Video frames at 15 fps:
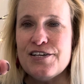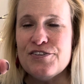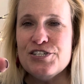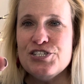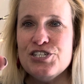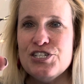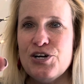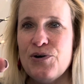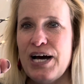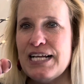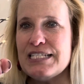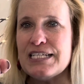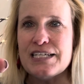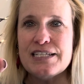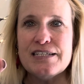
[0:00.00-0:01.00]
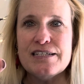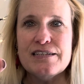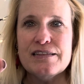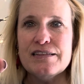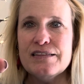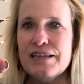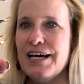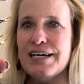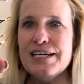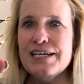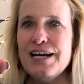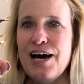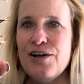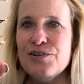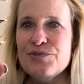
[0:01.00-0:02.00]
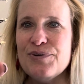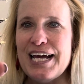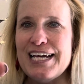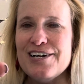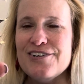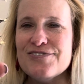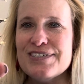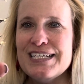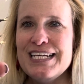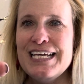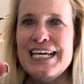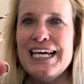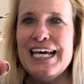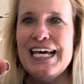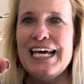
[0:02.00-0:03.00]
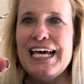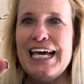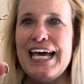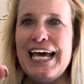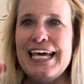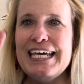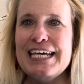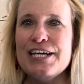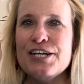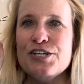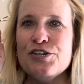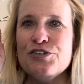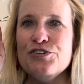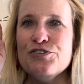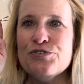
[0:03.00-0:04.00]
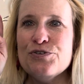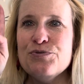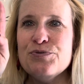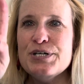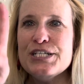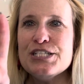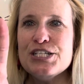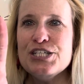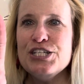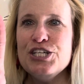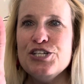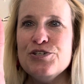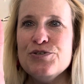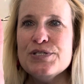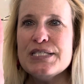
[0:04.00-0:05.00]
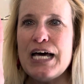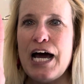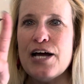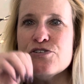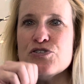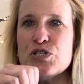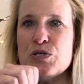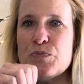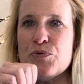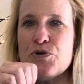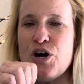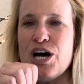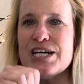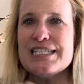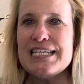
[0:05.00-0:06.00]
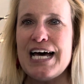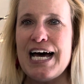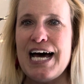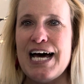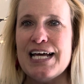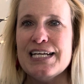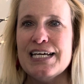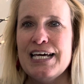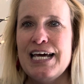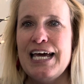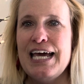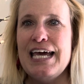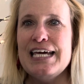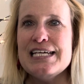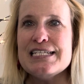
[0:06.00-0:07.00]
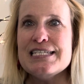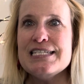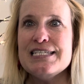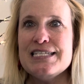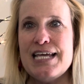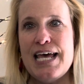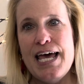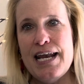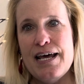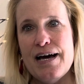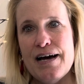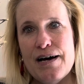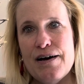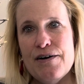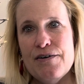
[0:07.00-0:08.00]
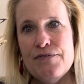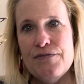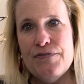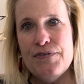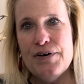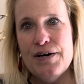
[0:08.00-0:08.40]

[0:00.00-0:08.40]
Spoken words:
that you don't have to lug it all around. And you're going to use hydrogen peroxide instead of